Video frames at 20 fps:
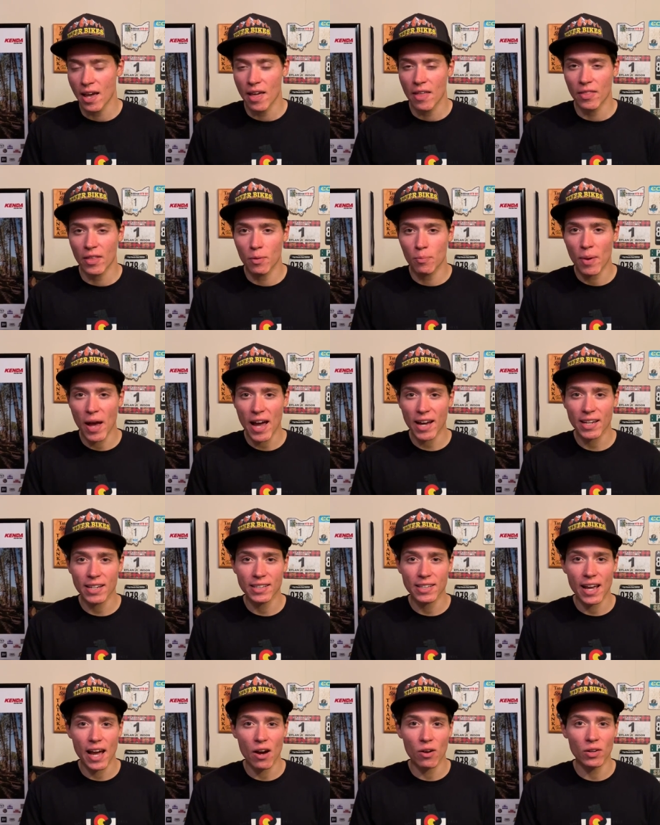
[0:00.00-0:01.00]
then back it
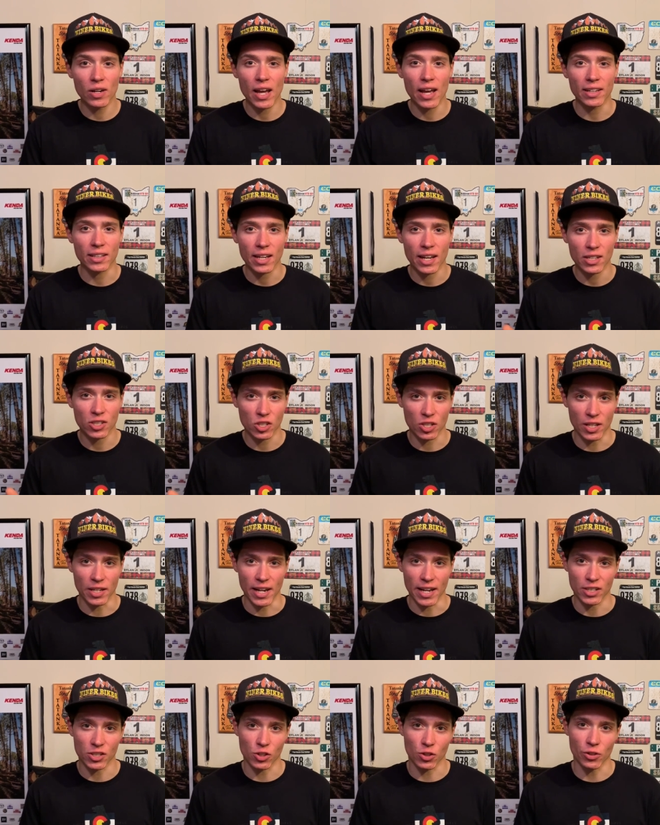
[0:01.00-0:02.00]
down and catch the
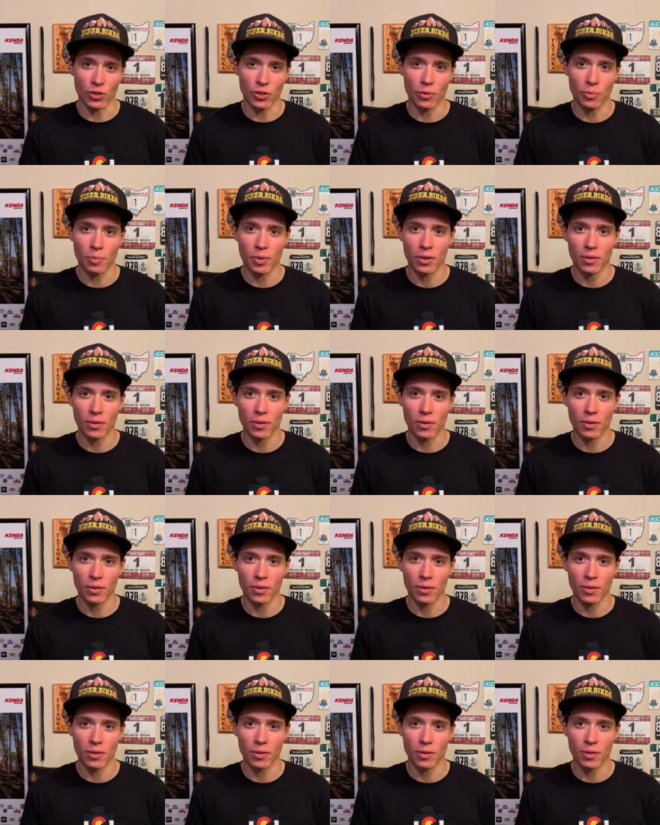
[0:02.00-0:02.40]
next group.